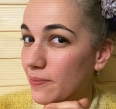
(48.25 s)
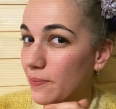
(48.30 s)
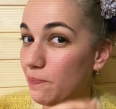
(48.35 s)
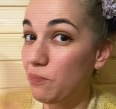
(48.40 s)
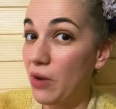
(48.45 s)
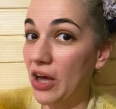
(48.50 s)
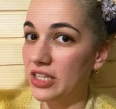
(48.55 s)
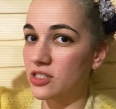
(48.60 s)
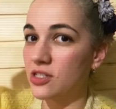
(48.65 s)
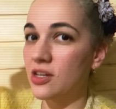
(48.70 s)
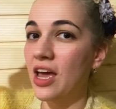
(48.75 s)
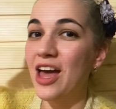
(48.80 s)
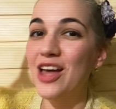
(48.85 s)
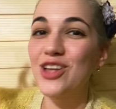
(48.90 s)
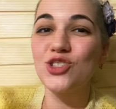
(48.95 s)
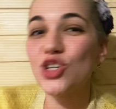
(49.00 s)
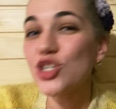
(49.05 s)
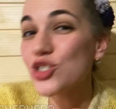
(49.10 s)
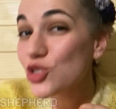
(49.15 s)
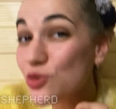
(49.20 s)
But
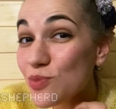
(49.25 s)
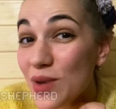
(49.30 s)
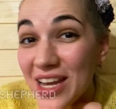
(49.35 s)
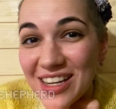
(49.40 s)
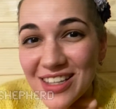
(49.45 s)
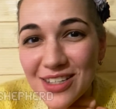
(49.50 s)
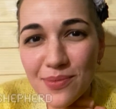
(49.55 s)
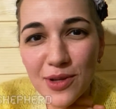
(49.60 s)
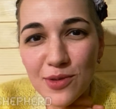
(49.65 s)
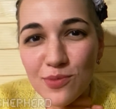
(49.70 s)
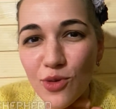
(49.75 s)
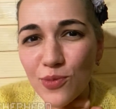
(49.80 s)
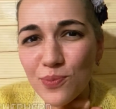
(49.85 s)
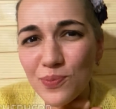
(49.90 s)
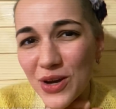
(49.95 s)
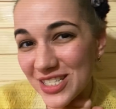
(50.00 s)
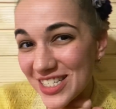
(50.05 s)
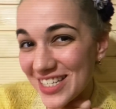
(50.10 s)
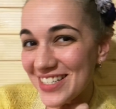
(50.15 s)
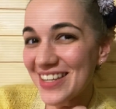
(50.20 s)
just to make it a bit more
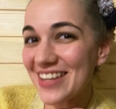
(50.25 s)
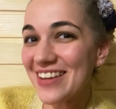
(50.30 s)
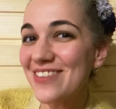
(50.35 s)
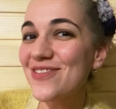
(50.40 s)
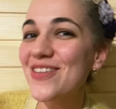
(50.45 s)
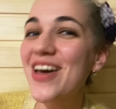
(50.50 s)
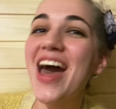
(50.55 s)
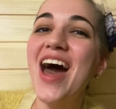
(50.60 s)
positive,